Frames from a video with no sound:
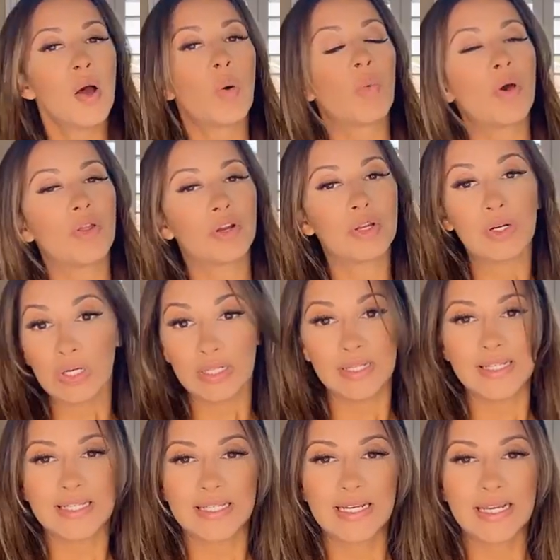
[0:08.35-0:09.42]
Whether you're
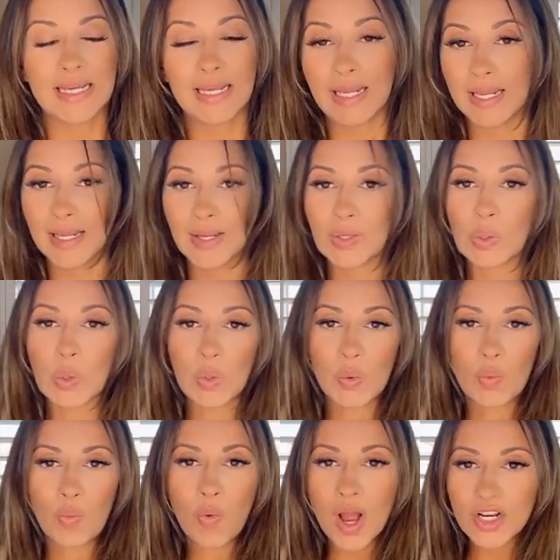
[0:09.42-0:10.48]
listening or
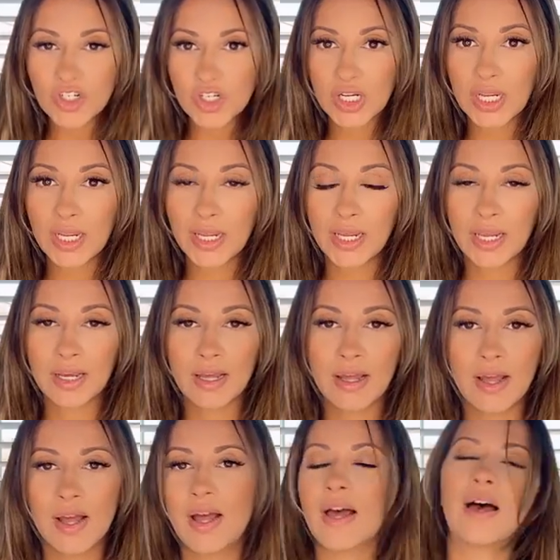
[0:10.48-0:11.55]
watching,
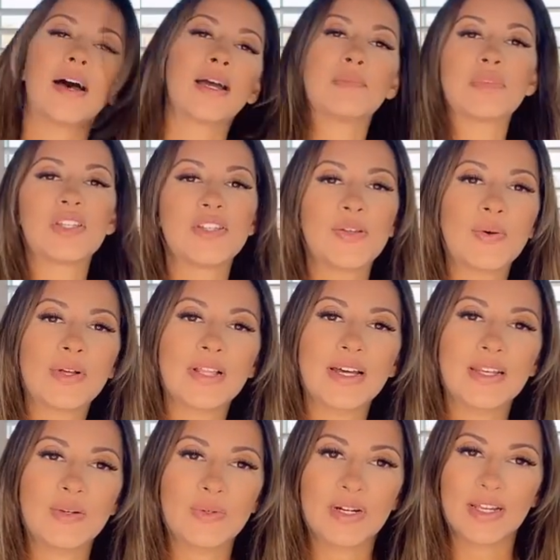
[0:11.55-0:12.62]
I'm so
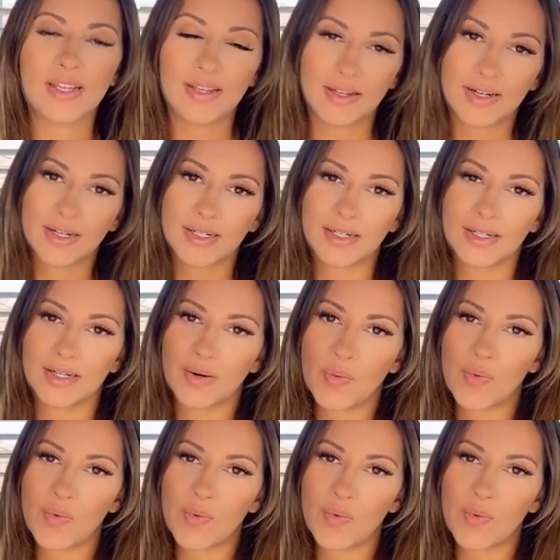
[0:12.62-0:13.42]
glad you are here.